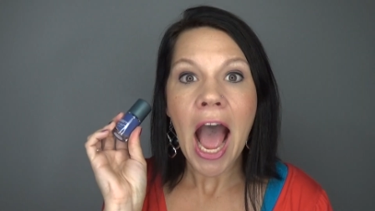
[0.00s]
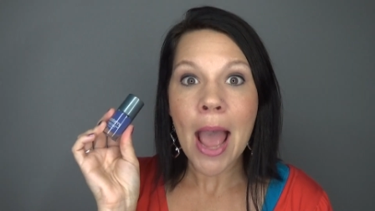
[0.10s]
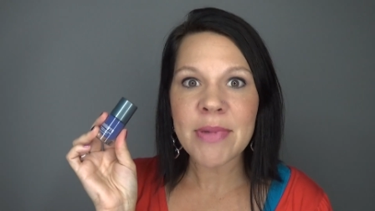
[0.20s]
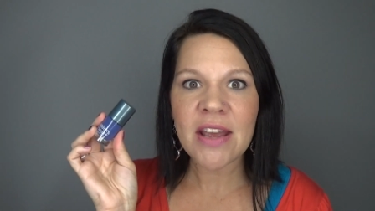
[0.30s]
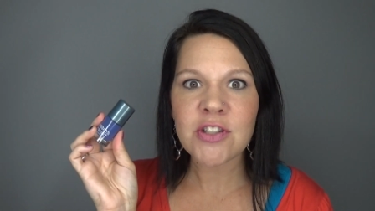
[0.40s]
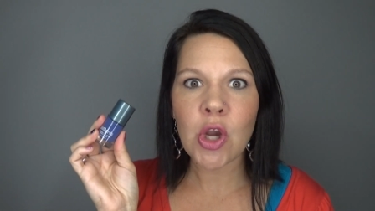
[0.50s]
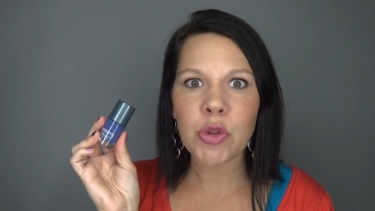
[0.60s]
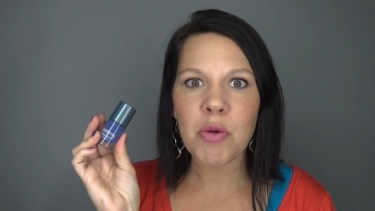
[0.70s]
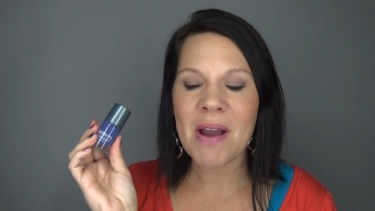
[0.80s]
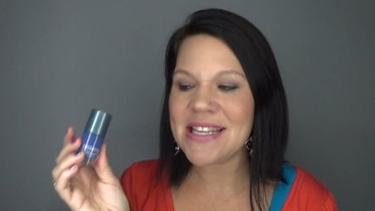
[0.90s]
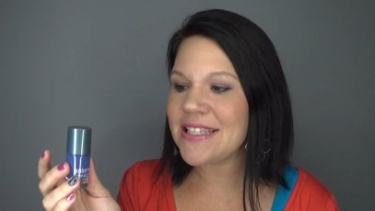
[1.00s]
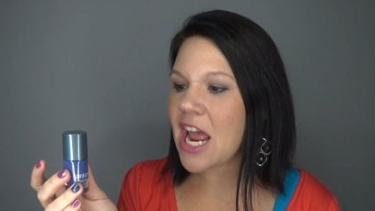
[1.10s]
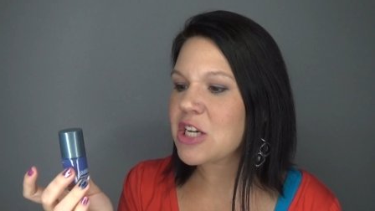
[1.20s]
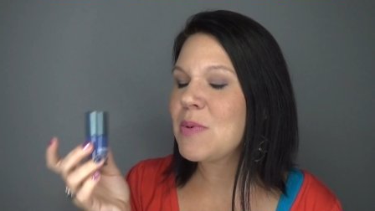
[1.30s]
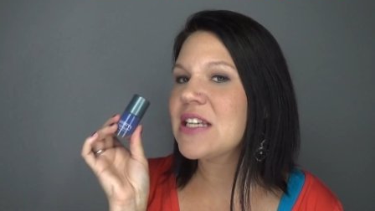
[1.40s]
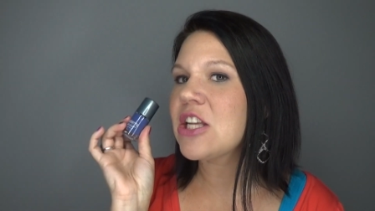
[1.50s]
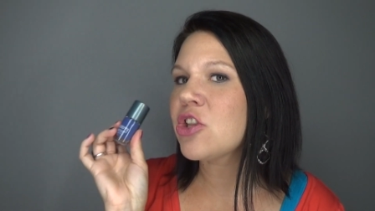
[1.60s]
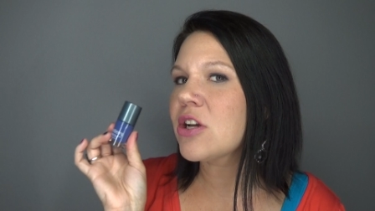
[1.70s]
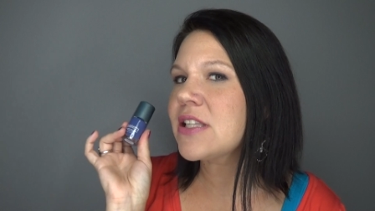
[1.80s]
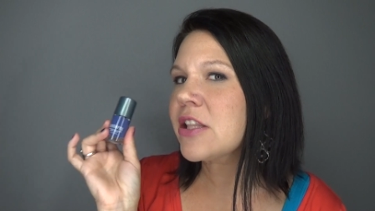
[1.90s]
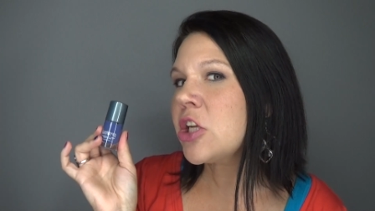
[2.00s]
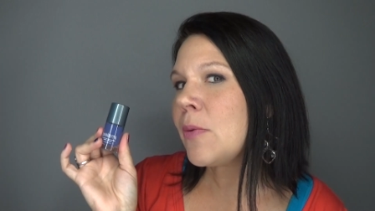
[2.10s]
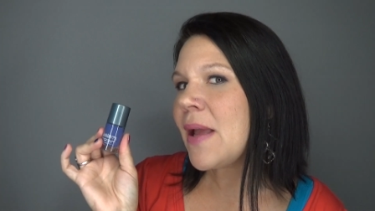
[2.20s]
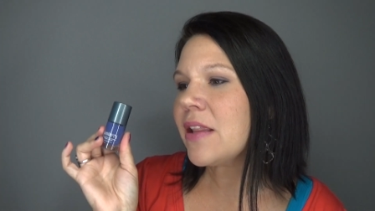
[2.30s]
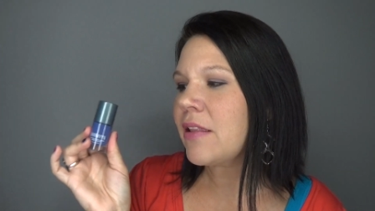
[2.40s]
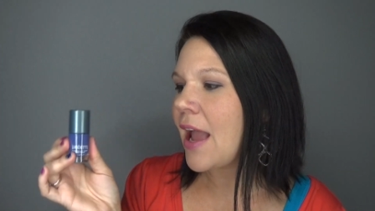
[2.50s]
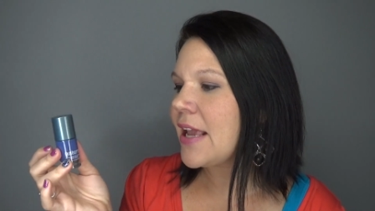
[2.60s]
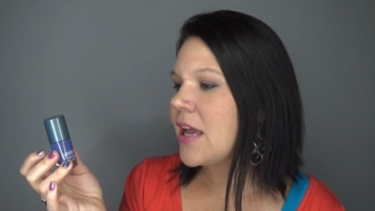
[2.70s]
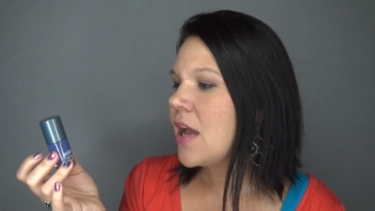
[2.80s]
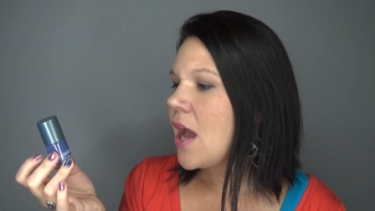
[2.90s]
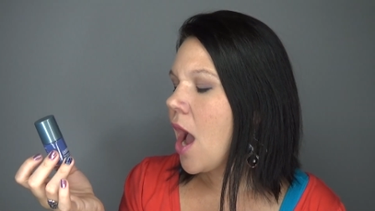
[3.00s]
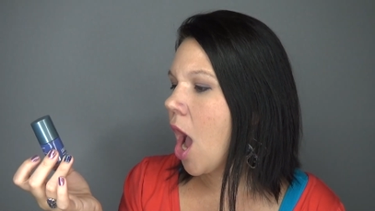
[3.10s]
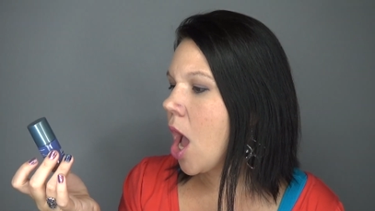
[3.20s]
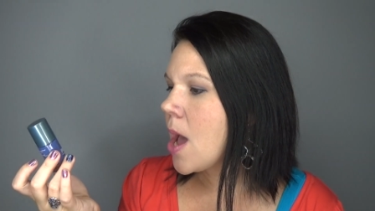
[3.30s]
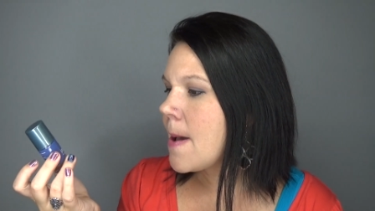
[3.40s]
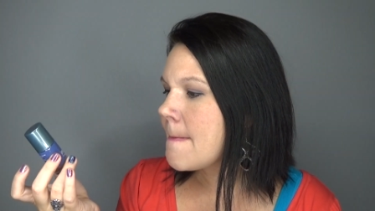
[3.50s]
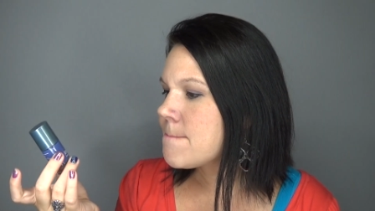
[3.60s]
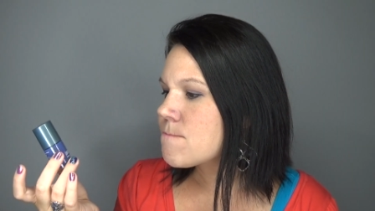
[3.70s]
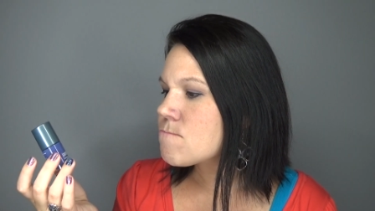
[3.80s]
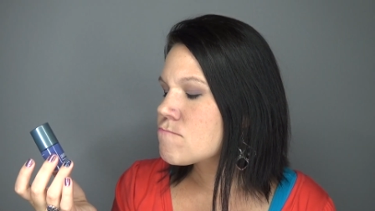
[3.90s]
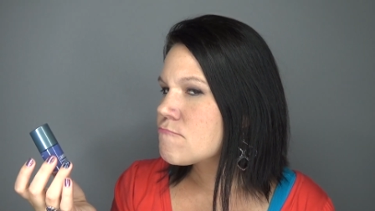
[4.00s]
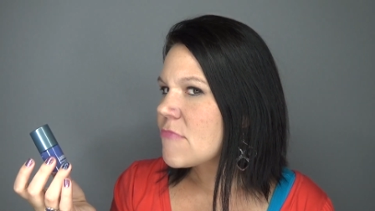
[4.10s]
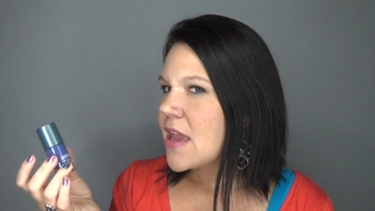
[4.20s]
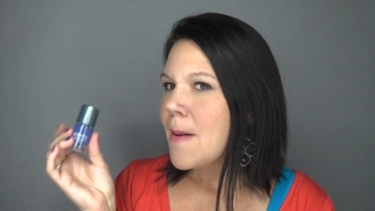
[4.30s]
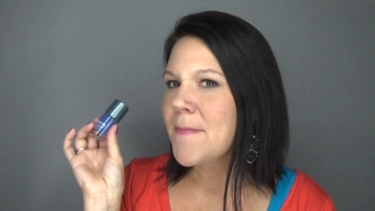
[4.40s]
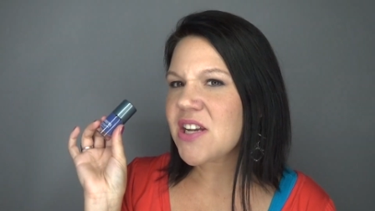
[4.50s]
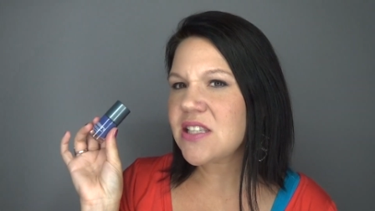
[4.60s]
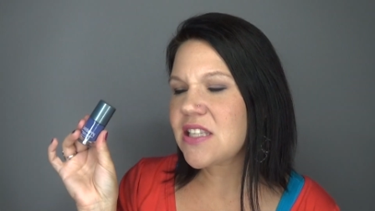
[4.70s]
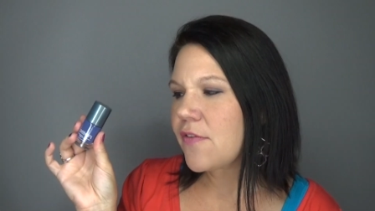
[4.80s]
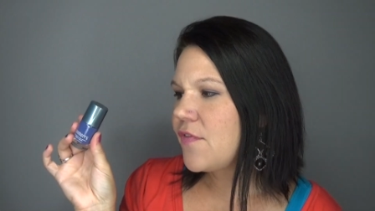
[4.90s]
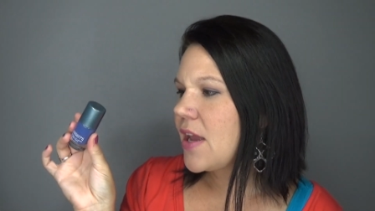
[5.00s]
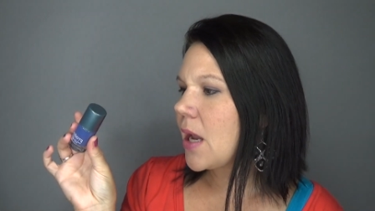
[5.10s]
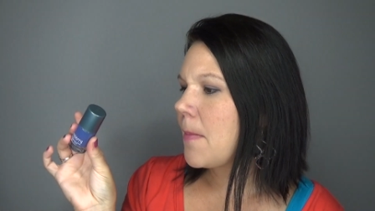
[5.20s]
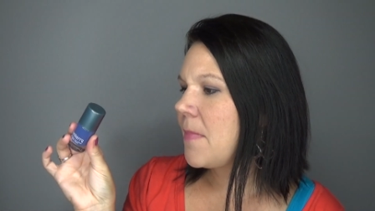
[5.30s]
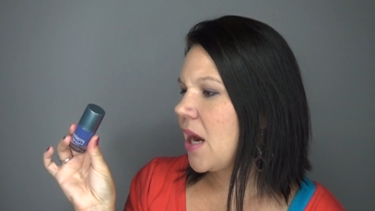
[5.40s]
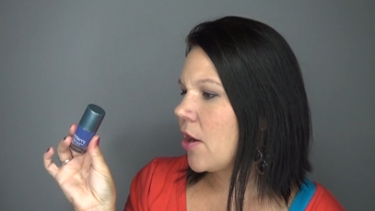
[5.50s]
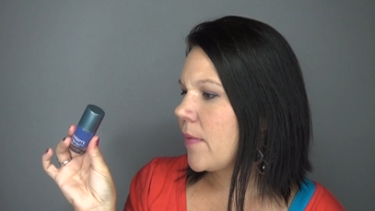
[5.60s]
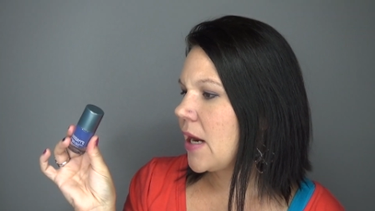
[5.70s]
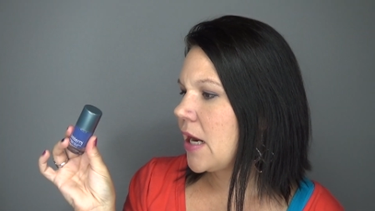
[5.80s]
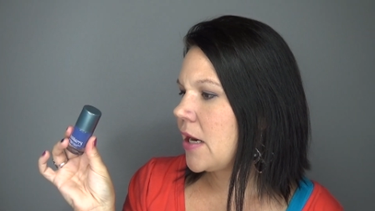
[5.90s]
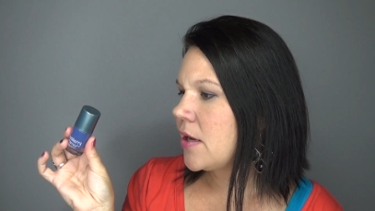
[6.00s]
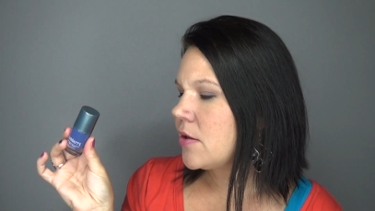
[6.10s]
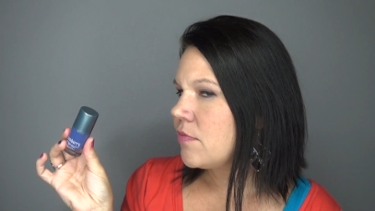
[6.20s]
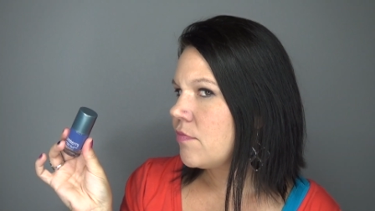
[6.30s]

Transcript: I'm gonna have to go through my stash because it looks a little bit like um, Pacific Married.